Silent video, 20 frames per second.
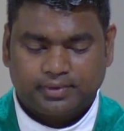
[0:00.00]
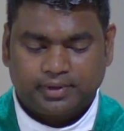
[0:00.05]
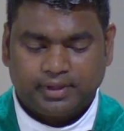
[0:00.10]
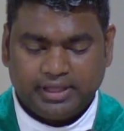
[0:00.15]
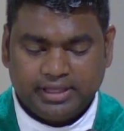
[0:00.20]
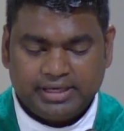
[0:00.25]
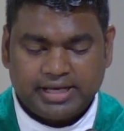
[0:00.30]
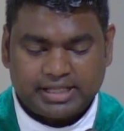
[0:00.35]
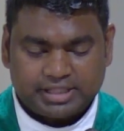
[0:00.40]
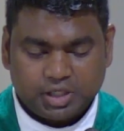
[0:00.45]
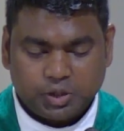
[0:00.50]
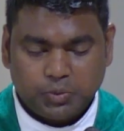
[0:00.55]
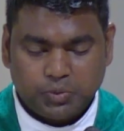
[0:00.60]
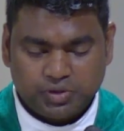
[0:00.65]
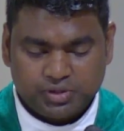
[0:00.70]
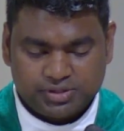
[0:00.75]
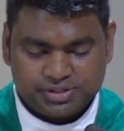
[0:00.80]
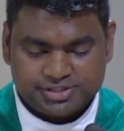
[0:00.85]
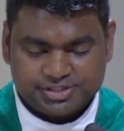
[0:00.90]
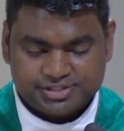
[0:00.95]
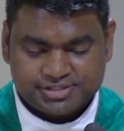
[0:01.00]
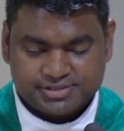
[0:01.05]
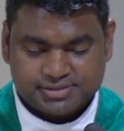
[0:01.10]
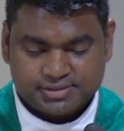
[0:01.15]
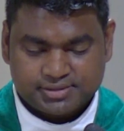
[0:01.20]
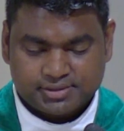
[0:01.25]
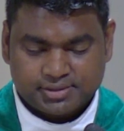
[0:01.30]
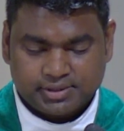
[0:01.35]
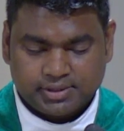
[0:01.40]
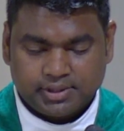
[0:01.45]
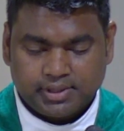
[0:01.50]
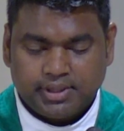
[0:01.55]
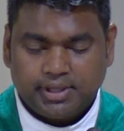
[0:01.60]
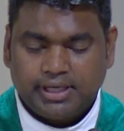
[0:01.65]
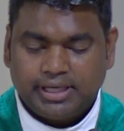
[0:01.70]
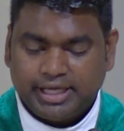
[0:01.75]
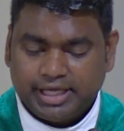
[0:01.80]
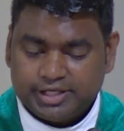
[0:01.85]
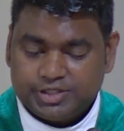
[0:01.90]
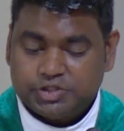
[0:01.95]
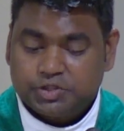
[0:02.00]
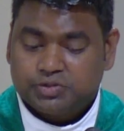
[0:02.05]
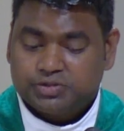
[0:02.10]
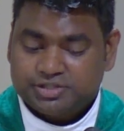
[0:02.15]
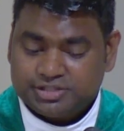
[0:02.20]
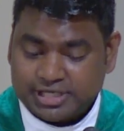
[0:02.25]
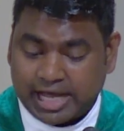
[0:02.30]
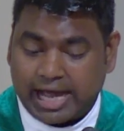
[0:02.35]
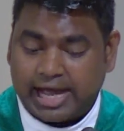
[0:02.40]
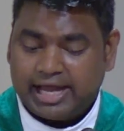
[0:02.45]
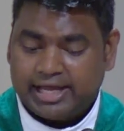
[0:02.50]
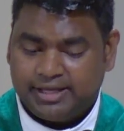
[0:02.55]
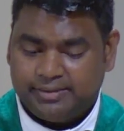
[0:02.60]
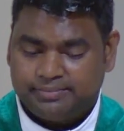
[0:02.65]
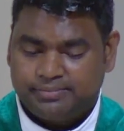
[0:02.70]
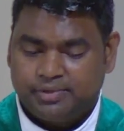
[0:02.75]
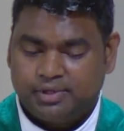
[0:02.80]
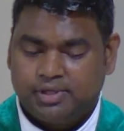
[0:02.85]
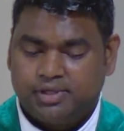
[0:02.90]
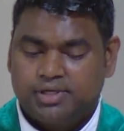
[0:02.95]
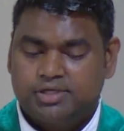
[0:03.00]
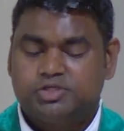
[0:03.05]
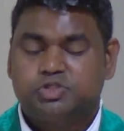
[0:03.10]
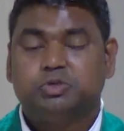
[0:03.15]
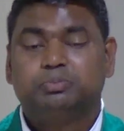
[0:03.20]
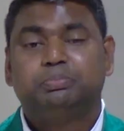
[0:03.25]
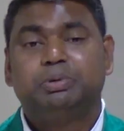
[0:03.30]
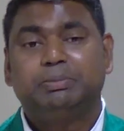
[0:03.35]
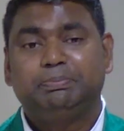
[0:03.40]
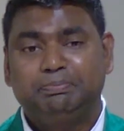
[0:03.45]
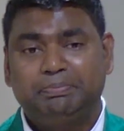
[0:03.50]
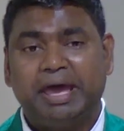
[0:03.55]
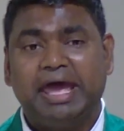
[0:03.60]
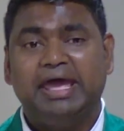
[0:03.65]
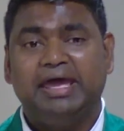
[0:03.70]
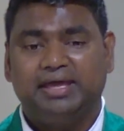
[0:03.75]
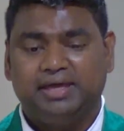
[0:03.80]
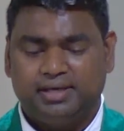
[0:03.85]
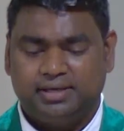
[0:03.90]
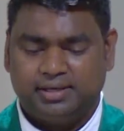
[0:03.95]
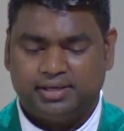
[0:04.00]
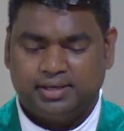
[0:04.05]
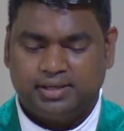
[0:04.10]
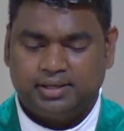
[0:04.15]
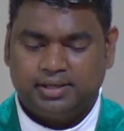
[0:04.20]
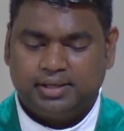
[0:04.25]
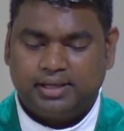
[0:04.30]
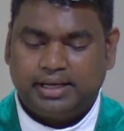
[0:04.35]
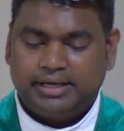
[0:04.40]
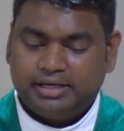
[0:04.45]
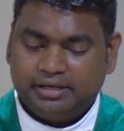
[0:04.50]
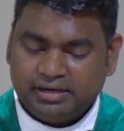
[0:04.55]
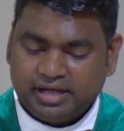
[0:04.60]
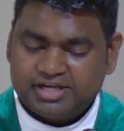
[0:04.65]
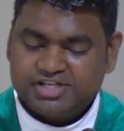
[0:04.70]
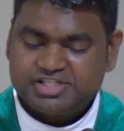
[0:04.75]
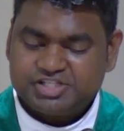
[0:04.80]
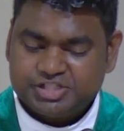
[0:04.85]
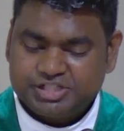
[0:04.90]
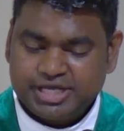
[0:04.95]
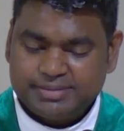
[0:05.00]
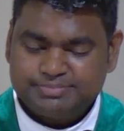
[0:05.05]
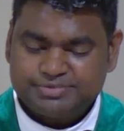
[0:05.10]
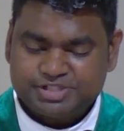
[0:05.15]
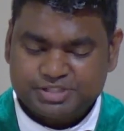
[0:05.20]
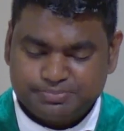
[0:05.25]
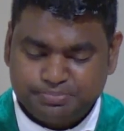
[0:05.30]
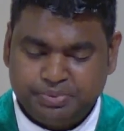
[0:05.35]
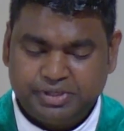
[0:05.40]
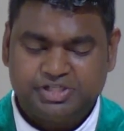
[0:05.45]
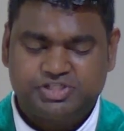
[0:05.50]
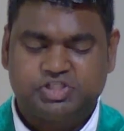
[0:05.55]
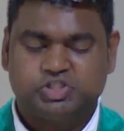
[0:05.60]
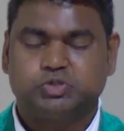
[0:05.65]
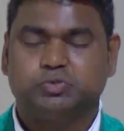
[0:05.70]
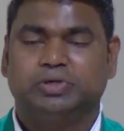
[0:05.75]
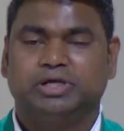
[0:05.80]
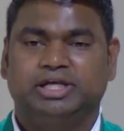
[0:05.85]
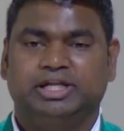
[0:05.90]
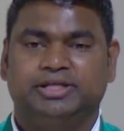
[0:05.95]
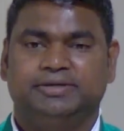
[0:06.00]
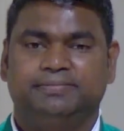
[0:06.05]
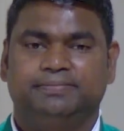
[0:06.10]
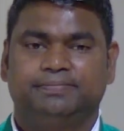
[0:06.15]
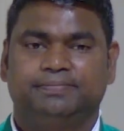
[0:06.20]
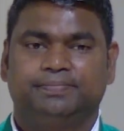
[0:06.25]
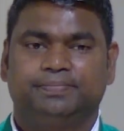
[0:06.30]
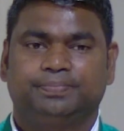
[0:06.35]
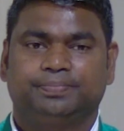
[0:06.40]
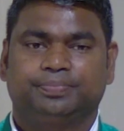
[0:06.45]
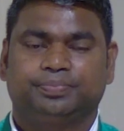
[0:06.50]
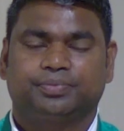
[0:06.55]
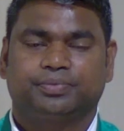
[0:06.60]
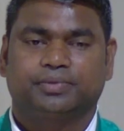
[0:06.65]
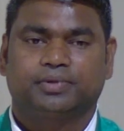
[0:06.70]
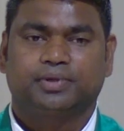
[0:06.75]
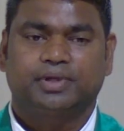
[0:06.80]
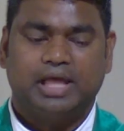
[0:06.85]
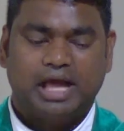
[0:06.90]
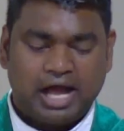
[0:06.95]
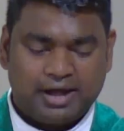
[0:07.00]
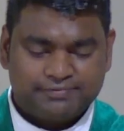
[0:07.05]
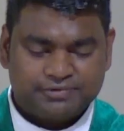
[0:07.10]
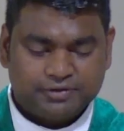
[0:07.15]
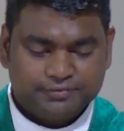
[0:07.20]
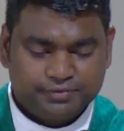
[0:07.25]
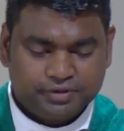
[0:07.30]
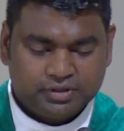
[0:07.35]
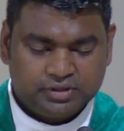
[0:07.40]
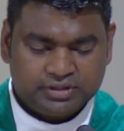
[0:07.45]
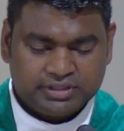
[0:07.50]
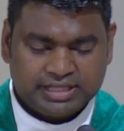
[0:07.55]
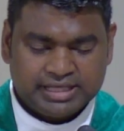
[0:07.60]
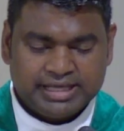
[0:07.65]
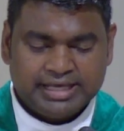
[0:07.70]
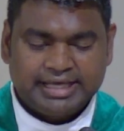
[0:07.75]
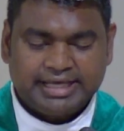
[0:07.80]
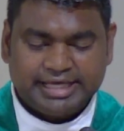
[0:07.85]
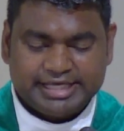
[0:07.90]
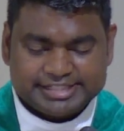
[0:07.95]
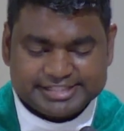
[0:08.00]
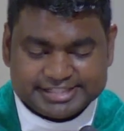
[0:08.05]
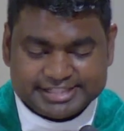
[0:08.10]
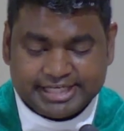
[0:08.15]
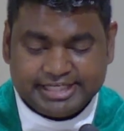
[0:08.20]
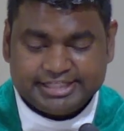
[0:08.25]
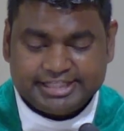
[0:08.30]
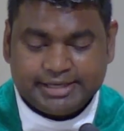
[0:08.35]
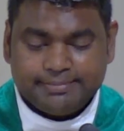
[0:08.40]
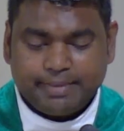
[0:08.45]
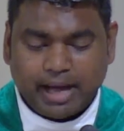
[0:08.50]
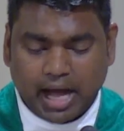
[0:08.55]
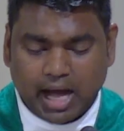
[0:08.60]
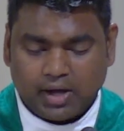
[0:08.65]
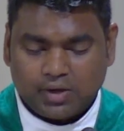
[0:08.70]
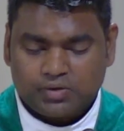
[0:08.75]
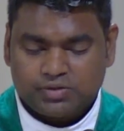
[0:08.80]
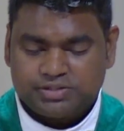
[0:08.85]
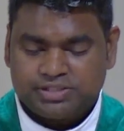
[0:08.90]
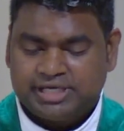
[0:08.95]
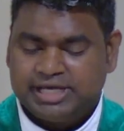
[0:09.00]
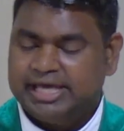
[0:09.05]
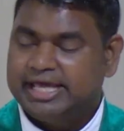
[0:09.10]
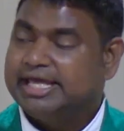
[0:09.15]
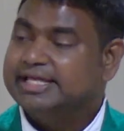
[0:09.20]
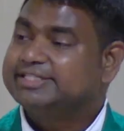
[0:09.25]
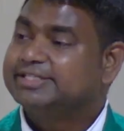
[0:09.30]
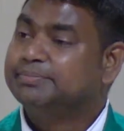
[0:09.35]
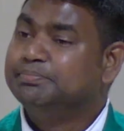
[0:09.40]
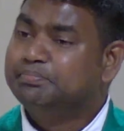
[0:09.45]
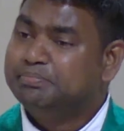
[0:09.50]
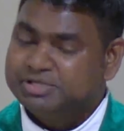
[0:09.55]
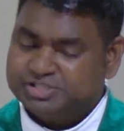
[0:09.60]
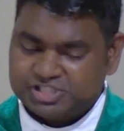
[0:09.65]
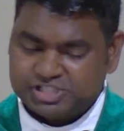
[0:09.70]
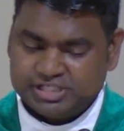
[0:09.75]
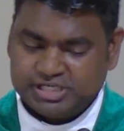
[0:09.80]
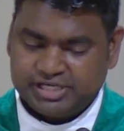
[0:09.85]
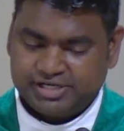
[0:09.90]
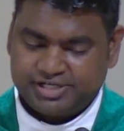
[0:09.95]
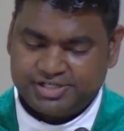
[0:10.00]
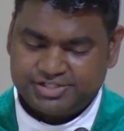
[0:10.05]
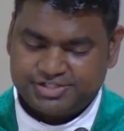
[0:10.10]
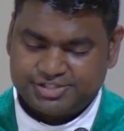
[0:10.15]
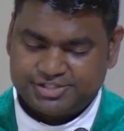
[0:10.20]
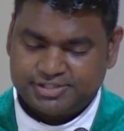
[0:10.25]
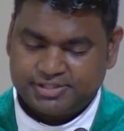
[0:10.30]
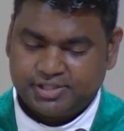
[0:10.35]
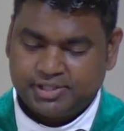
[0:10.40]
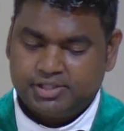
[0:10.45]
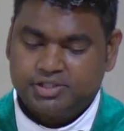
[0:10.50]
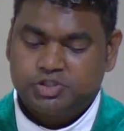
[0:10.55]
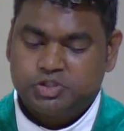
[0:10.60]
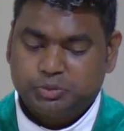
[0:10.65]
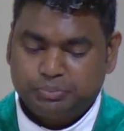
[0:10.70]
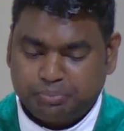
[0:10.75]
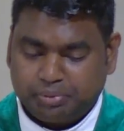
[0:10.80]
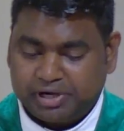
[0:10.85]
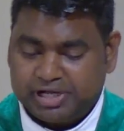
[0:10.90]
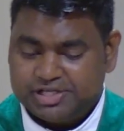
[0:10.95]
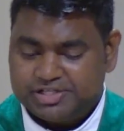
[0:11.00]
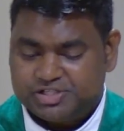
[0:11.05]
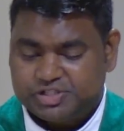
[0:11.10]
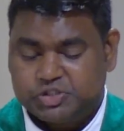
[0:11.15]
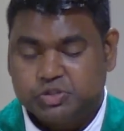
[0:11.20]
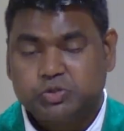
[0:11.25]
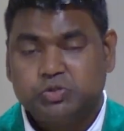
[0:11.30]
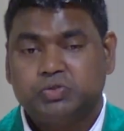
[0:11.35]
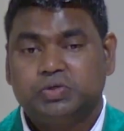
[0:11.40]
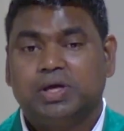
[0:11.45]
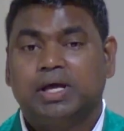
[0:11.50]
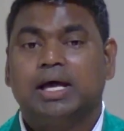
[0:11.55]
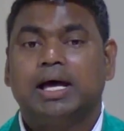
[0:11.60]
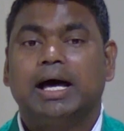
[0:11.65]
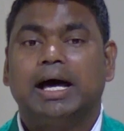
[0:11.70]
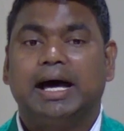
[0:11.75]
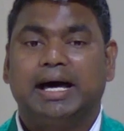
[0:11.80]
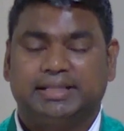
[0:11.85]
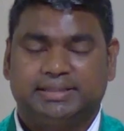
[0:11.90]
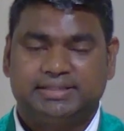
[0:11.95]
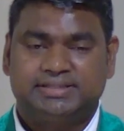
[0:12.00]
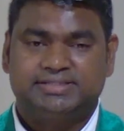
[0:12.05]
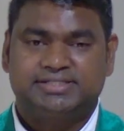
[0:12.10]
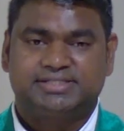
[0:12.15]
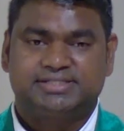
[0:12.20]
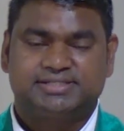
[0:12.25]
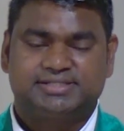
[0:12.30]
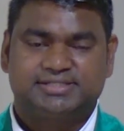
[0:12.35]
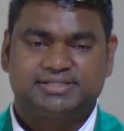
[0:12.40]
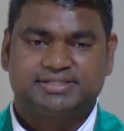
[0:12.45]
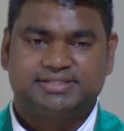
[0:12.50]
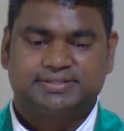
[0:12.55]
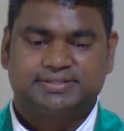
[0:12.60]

In other words, he took time to prepare and nourish them spiritually. Afterward, he sent them out as missionaries to preach to others.